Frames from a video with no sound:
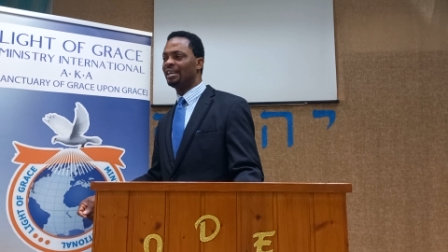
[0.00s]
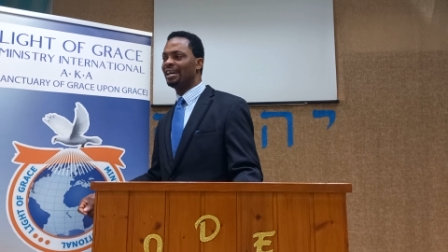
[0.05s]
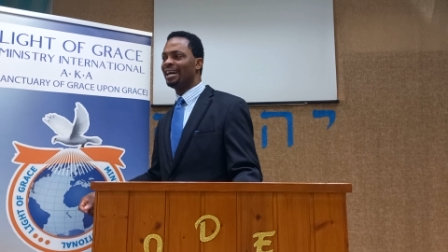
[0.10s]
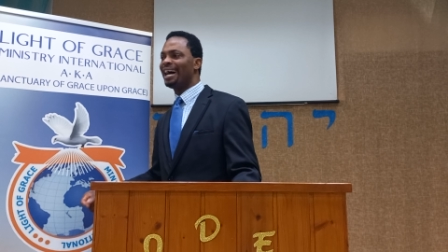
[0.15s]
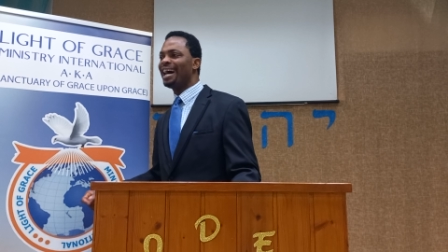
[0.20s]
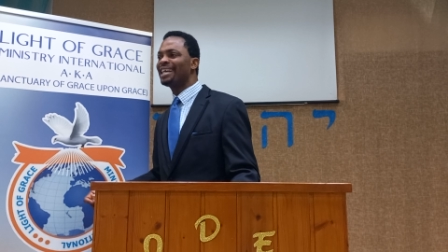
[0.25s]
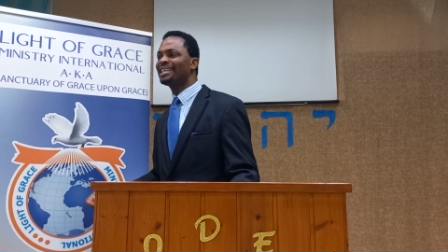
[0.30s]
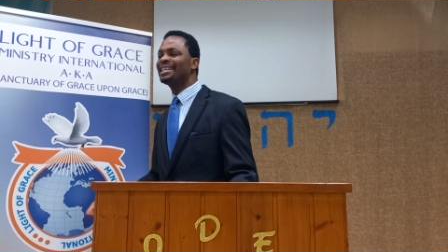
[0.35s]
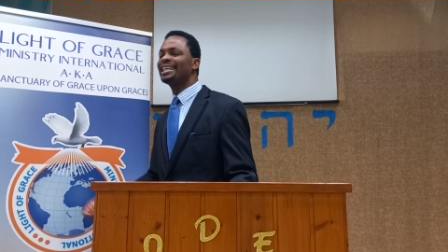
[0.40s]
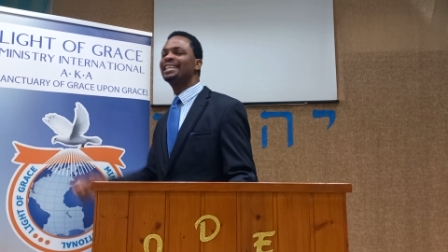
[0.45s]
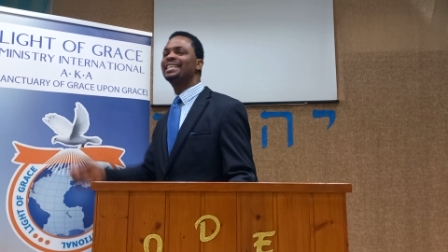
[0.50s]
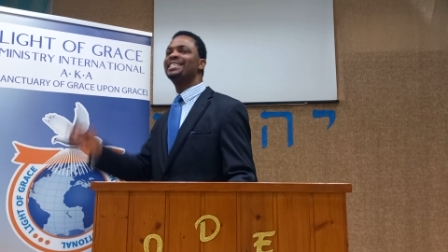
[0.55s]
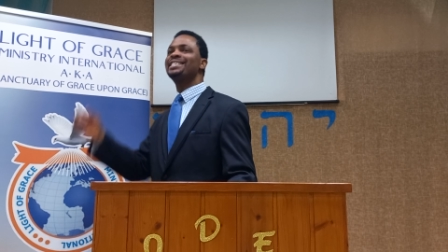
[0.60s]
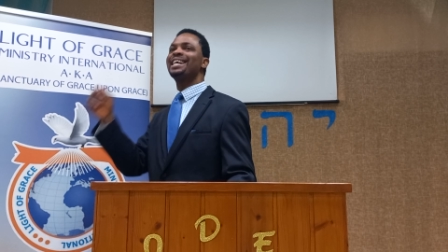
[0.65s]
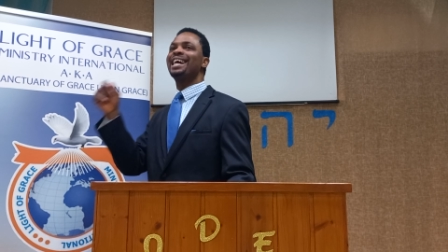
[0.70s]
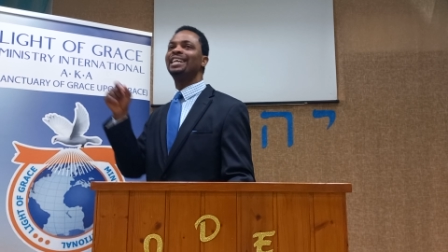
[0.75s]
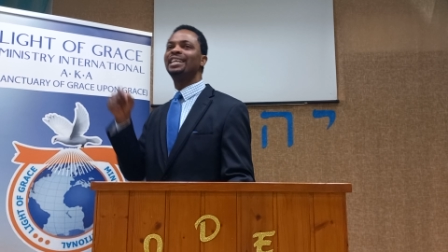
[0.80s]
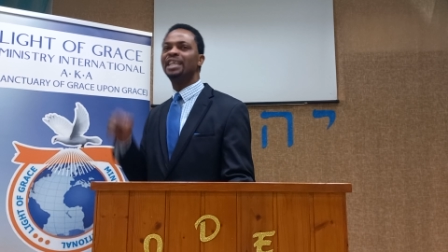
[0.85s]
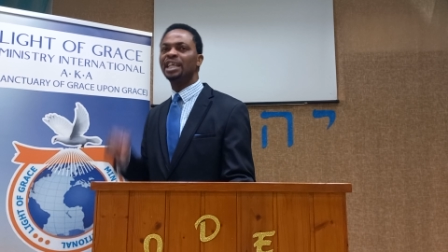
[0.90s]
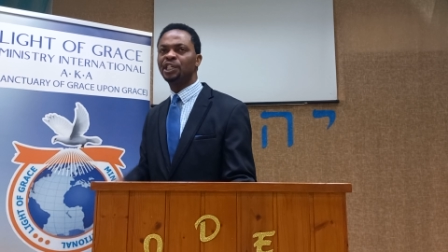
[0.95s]
as a
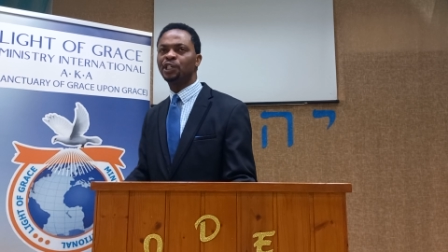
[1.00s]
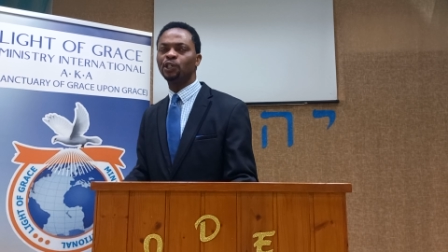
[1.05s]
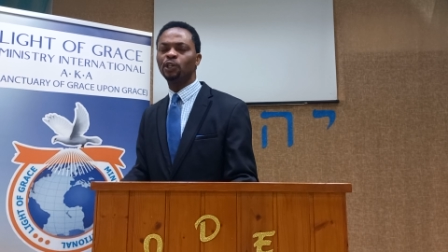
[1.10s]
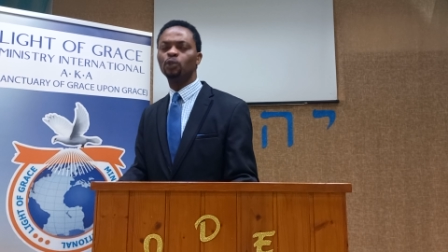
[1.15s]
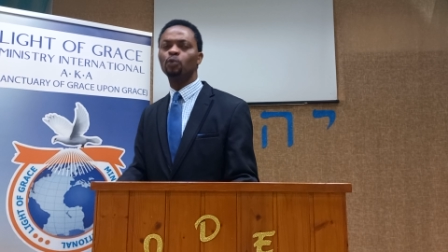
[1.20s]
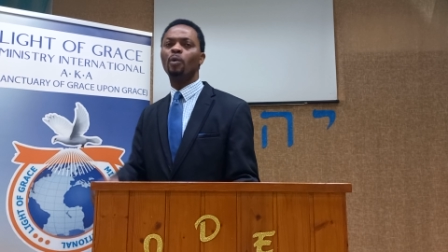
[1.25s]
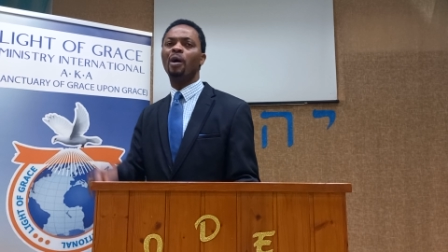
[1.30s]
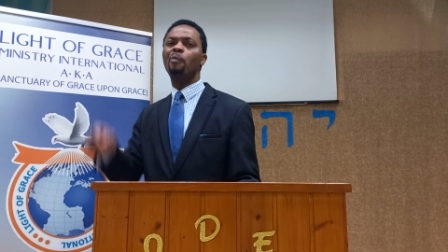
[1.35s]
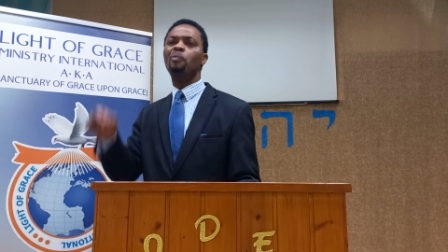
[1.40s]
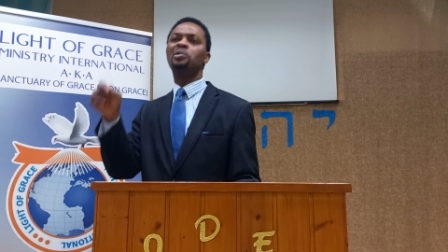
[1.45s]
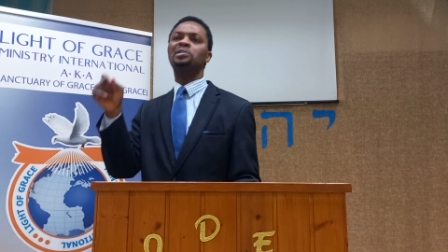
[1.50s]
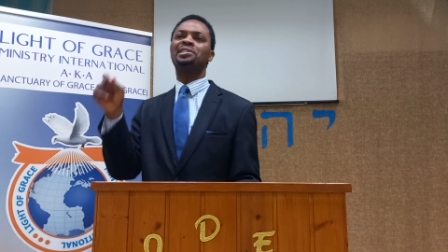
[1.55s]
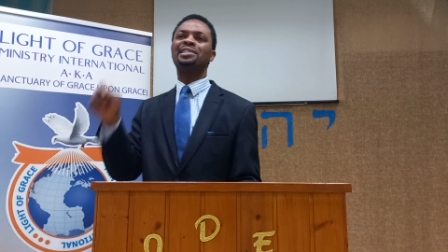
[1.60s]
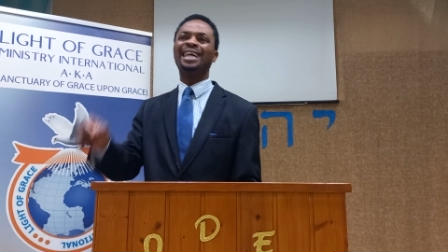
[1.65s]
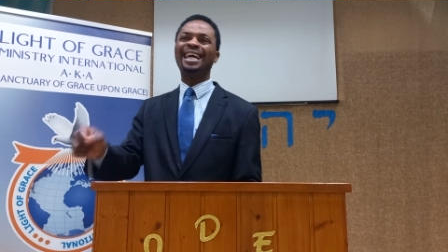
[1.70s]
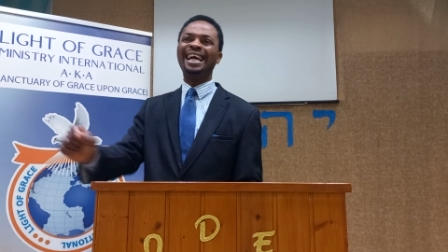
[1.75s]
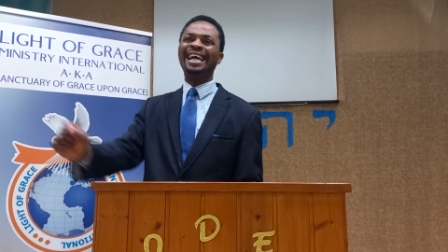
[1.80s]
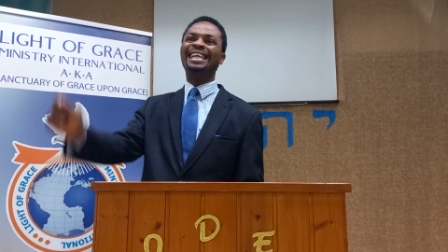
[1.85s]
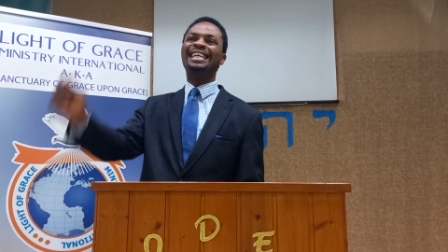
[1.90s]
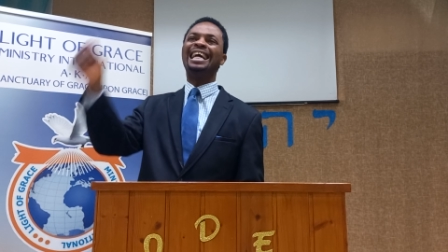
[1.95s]
tradition when we
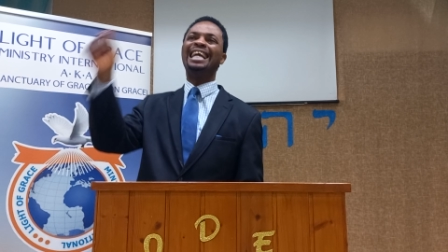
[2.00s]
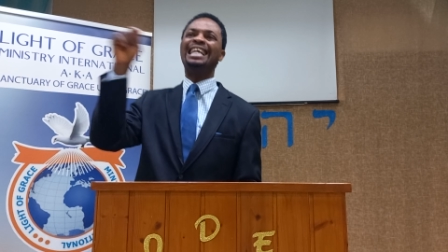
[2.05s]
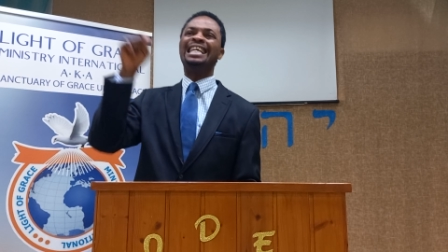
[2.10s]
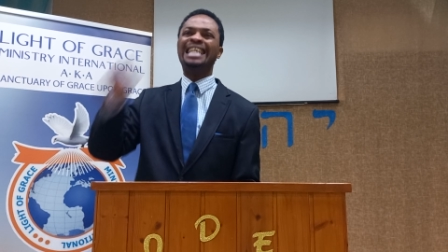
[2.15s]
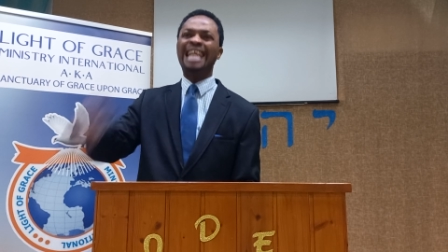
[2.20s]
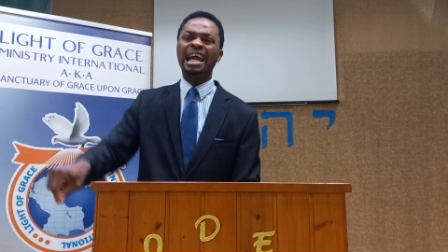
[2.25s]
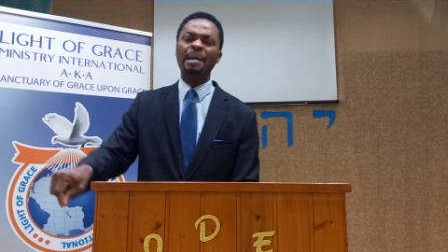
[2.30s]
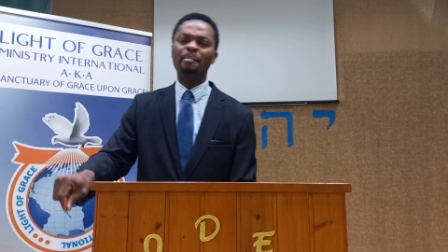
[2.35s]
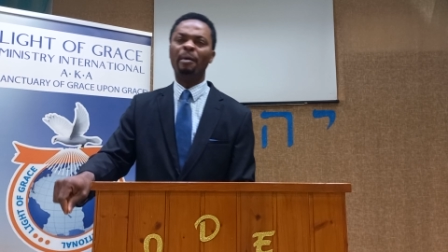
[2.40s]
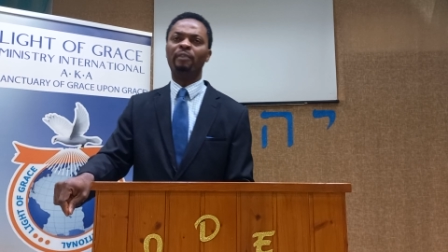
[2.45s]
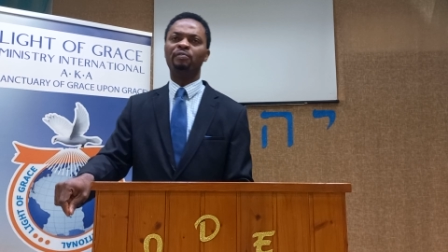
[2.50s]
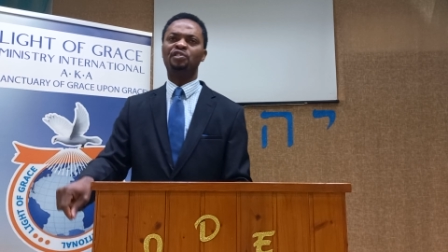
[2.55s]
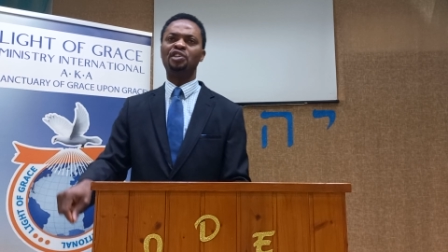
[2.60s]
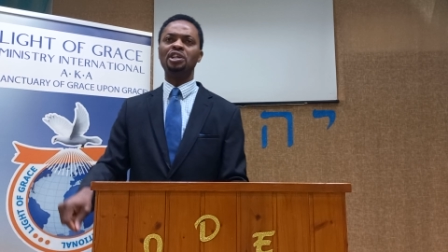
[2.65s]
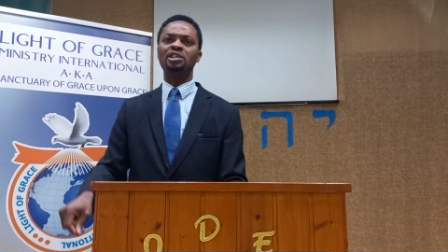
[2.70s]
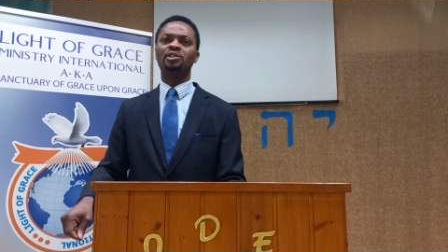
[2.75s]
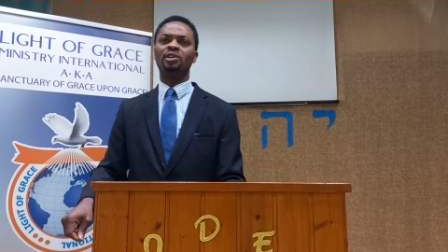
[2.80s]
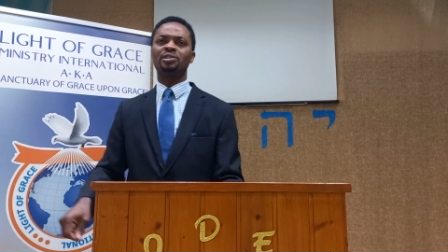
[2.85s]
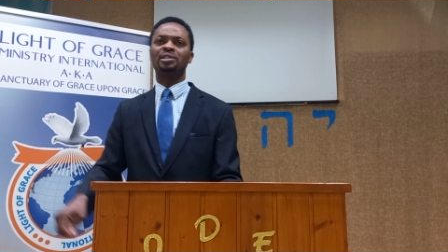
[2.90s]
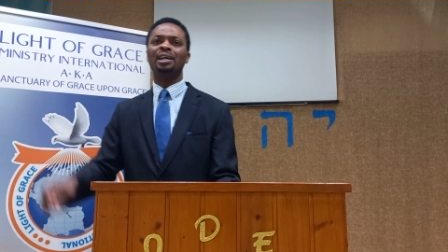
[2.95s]
say in the name of
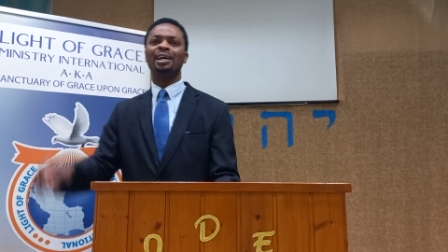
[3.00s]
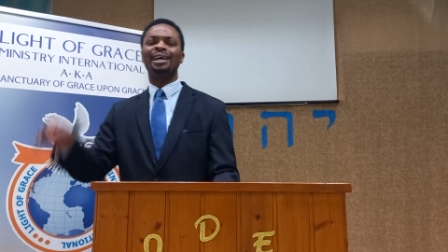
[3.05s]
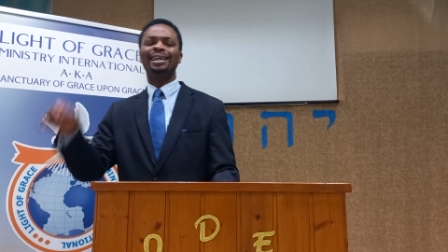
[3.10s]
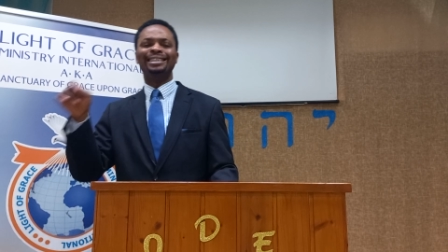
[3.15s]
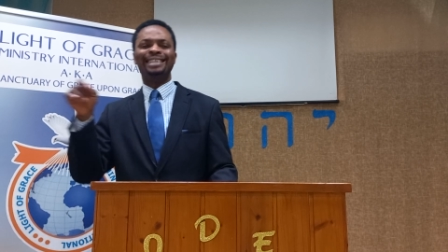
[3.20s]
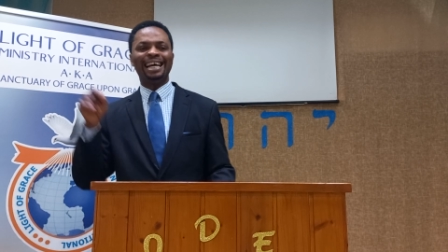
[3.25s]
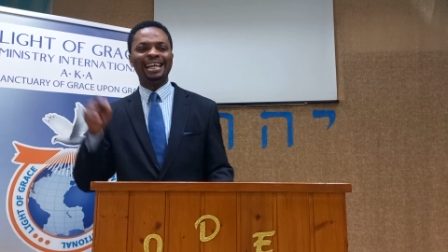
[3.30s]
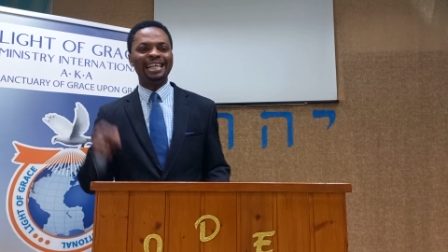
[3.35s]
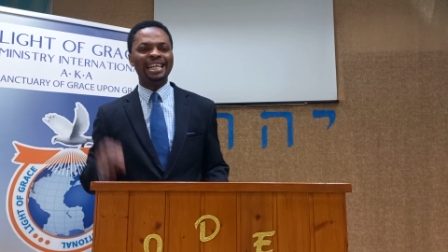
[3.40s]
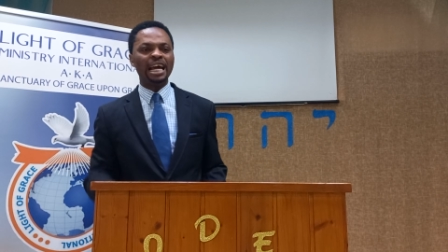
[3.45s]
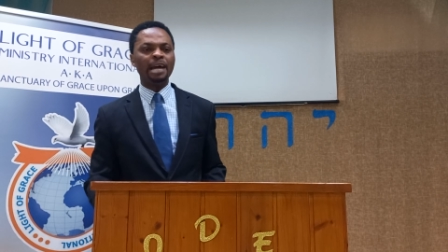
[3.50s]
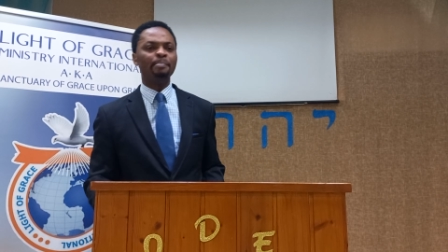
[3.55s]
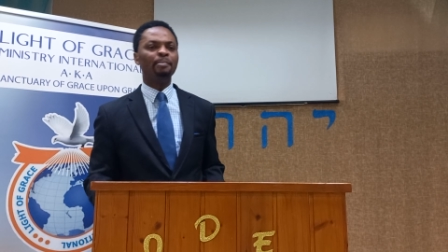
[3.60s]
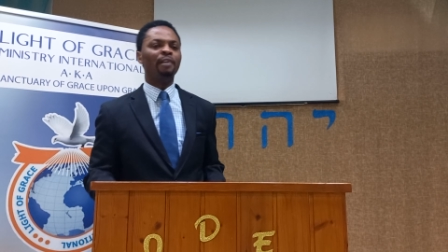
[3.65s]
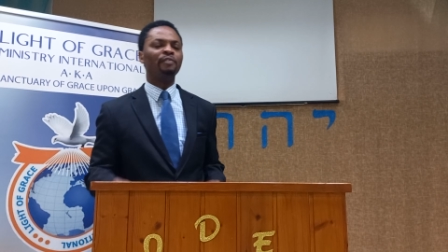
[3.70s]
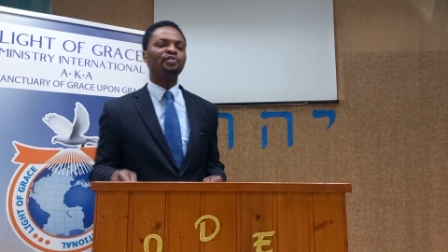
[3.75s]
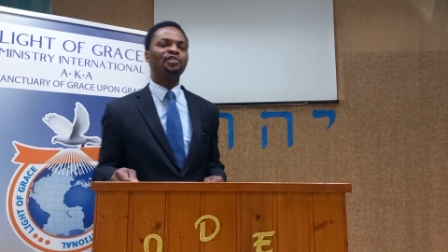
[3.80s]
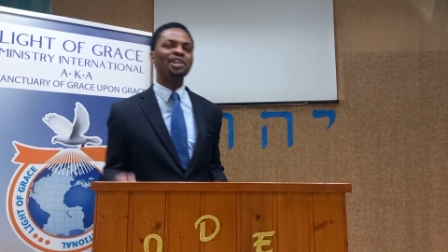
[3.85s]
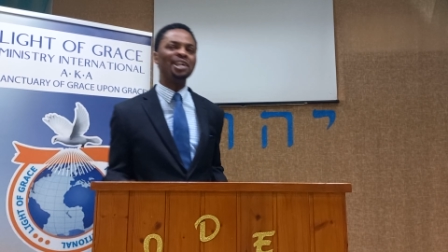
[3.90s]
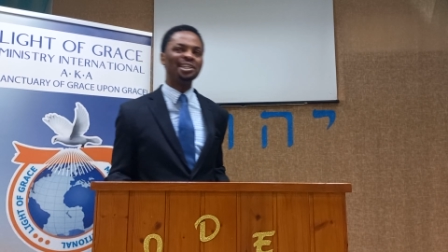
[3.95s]
Jesus. The name
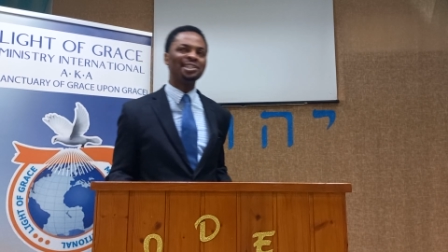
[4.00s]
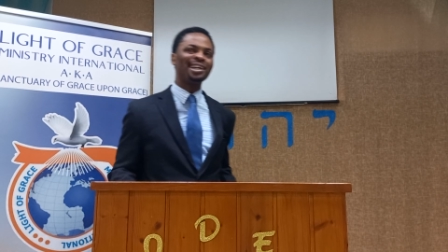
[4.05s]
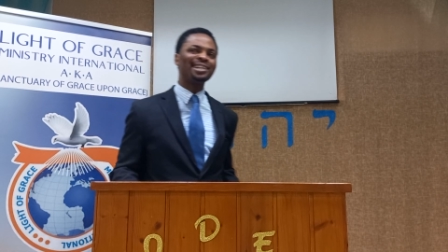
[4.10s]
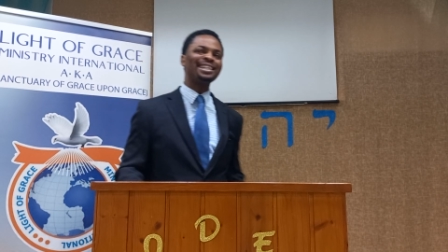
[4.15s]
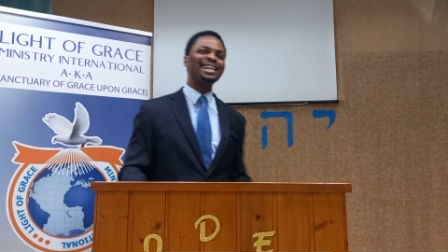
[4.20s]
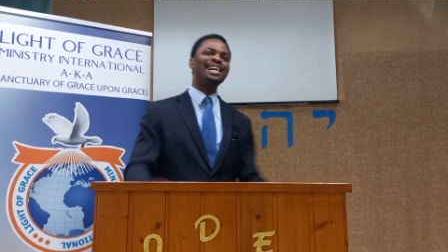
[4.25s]
of Jesus